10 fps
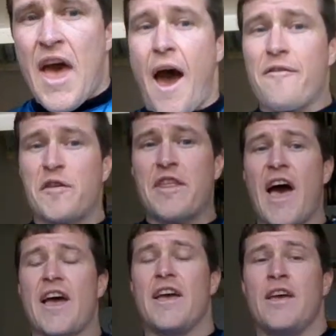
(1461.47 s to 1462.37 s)
after
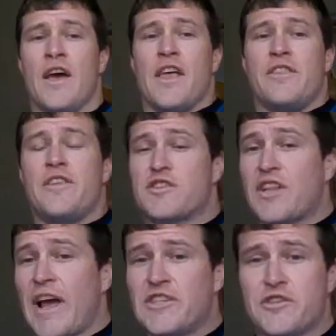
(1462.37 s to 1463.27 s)
that, there's
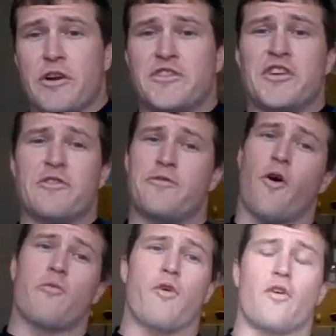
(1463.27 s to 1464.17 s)
light stretching and
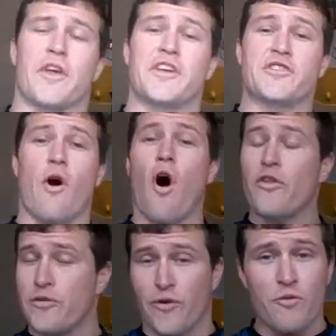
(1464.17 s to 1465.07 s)
foam rolling. So all
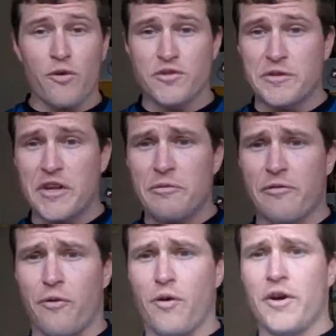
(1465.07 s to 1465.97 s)
the foam rolls we did
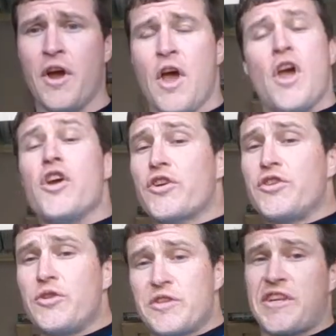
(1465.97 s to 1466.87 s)
before, you're gonna
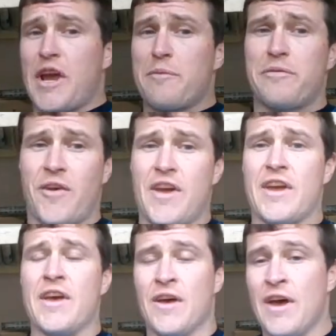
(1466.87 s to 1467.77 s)
do the same thing.
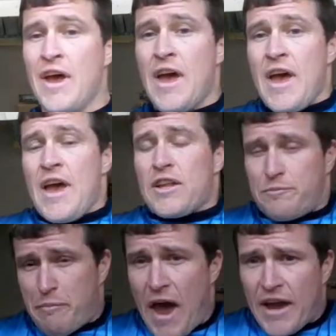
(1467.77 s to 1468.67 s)

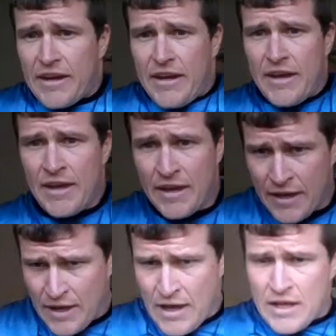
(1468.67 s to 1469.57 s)
Back,
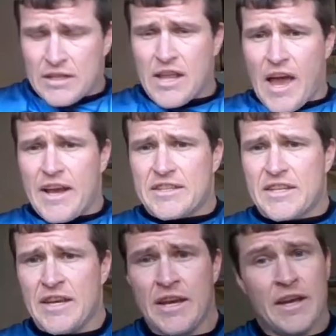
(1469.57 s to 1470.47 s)
legs,